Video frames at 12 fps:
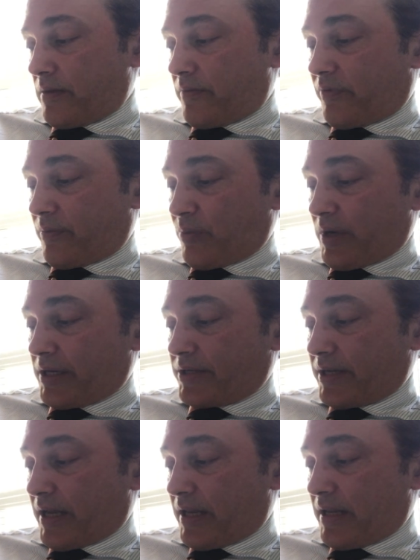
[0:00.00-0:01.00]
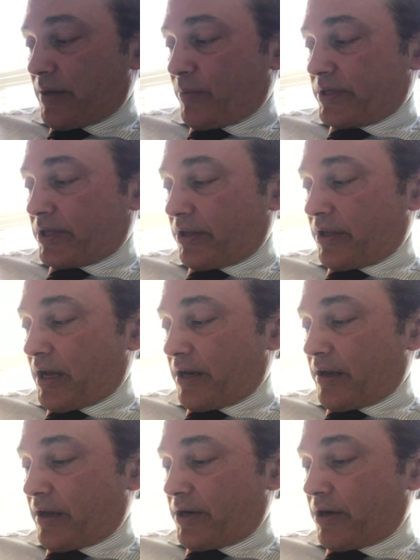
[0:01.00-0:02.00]
from what he said, and we shall not
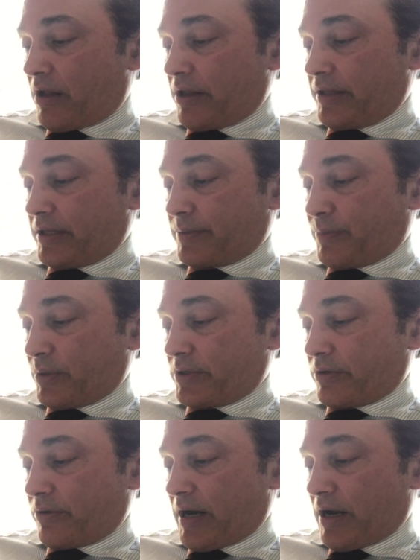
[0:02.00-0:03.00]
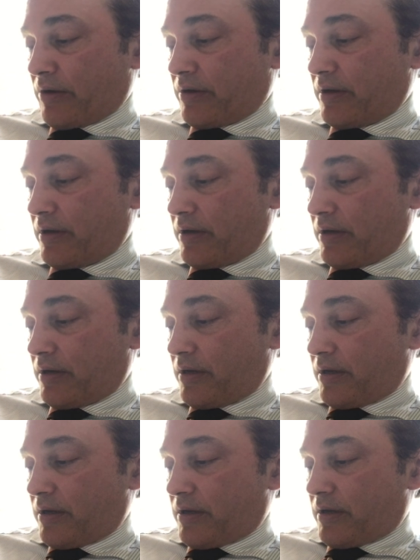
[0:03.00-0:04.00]
at all on this supposed ground,
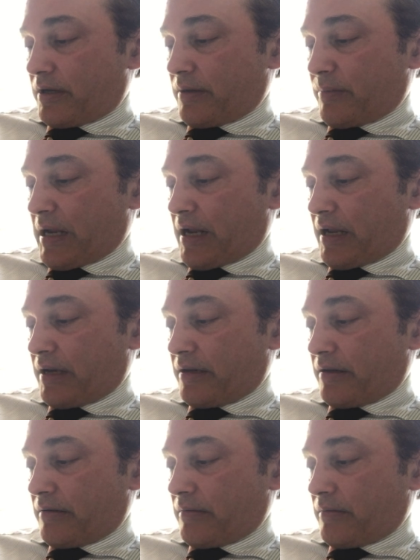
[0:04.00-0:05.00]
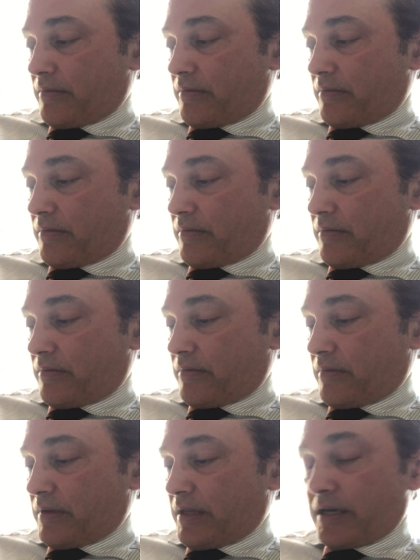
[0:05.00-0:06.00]
demand
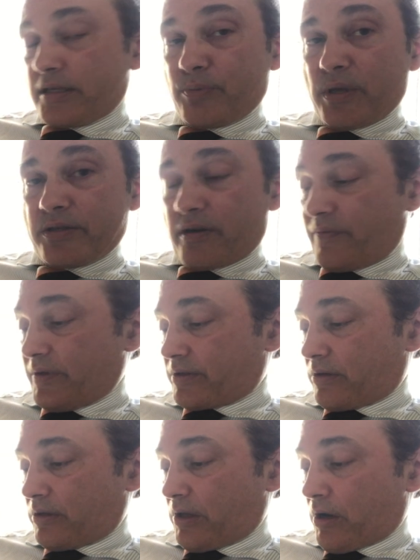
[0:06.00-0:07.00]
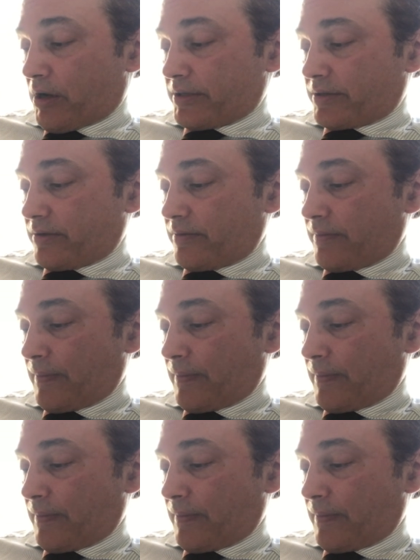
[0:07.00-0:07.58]
that explains our physical laws,